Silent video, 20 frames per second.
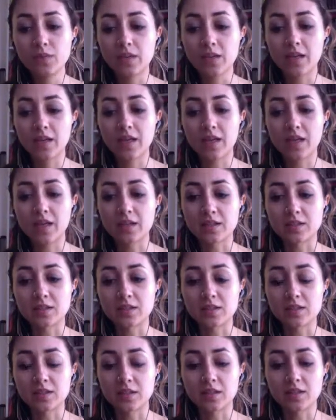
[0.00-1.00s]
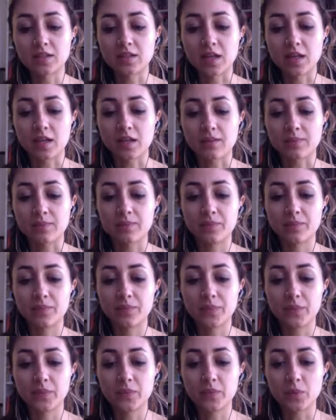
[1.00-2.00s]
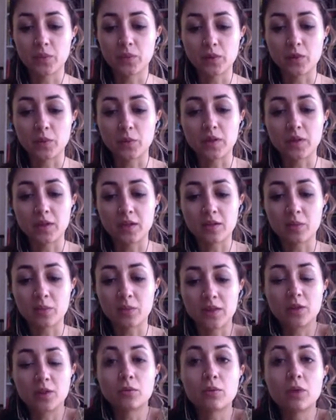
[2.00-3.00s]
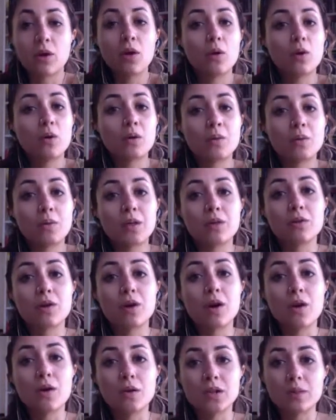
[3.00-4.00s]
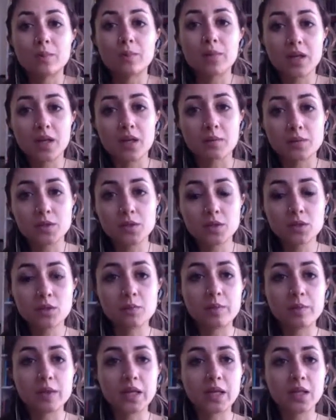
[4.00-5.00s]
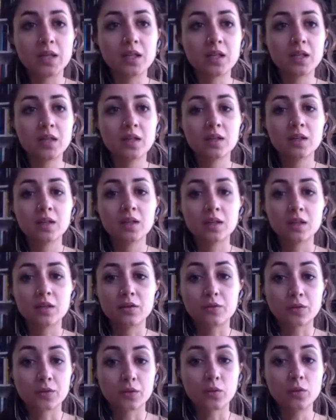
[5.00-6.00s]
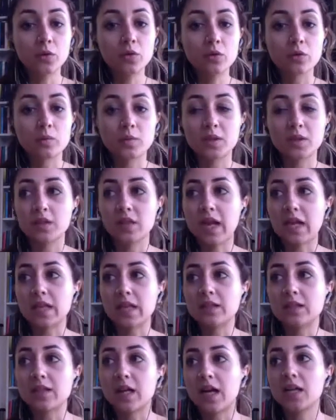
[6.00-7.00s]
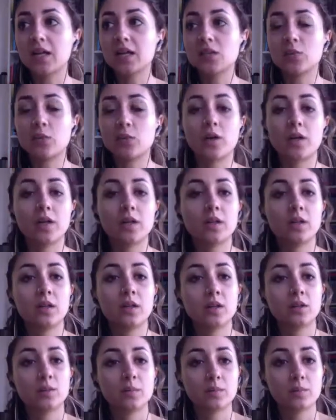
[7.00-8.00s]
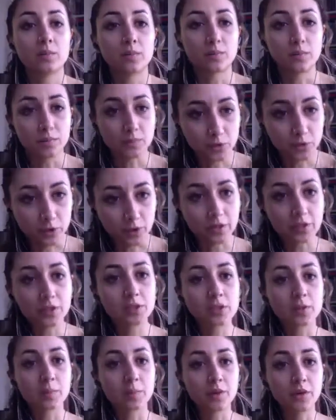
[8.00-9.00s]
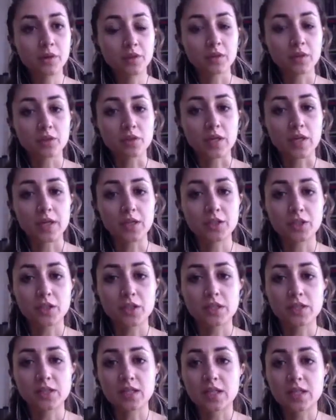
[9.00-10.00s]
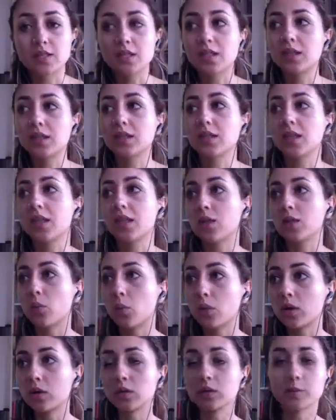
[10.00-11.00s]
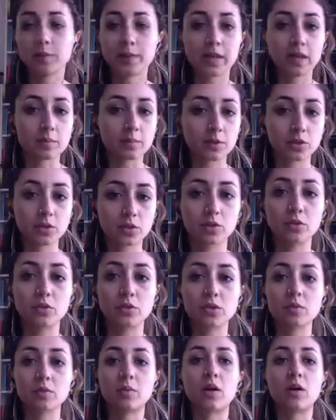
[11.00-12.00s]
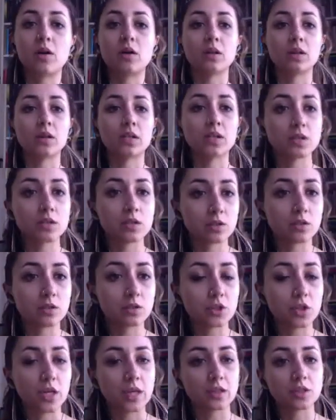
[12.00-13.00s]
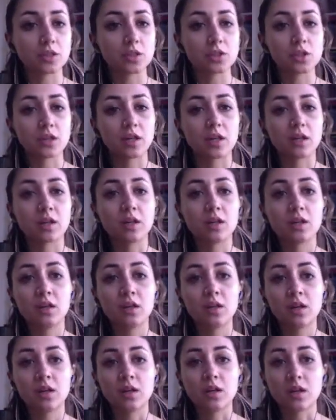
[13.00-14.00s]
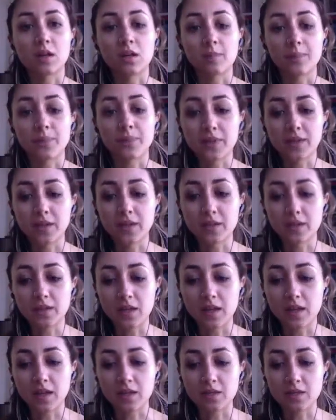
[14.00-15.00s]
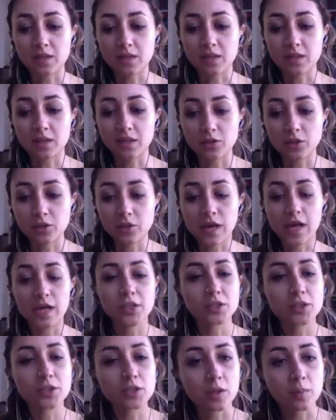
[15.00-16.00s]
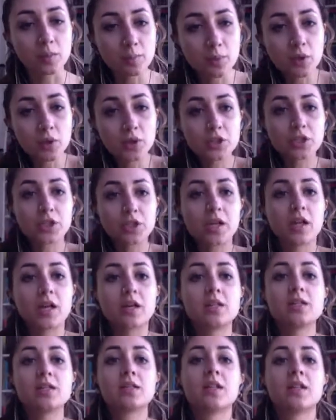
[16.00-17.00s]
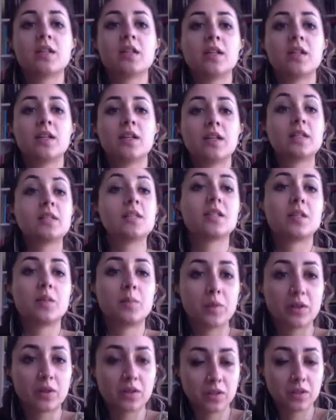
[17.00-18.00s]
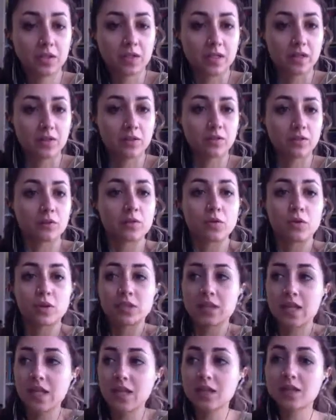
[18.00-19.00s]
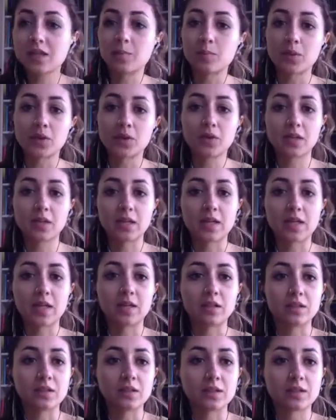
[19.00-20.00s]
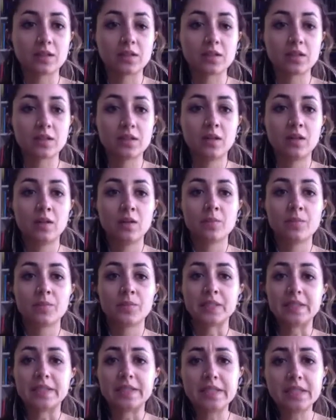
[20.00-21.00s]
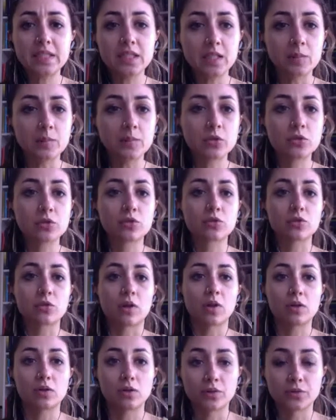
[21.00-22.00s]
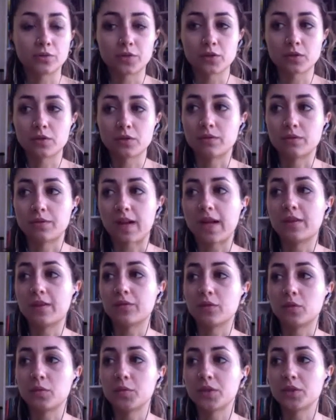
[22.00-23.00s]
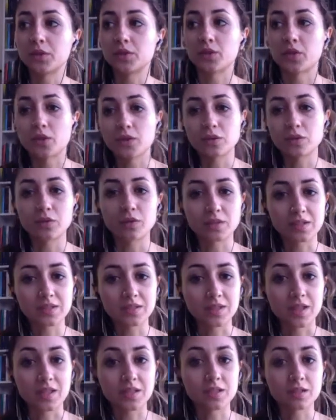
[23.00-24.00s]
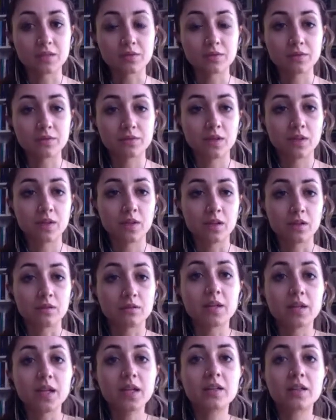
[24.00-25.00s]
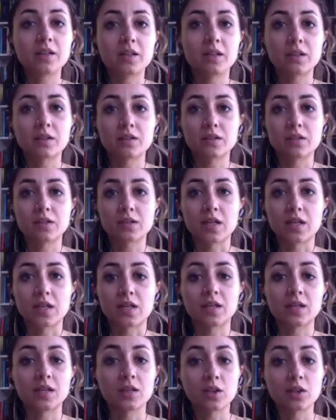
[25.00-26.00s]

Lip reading: And that we grow and we grow and then become too big for the womb, and that is what triggers the birth contractions, and suddenly the world becomes too small and it's too challenging, and the contractions are pushing us into the birth canal. And of course, in the birth canal is this deep struggle for survival, but there's also this sense of light on the other side, that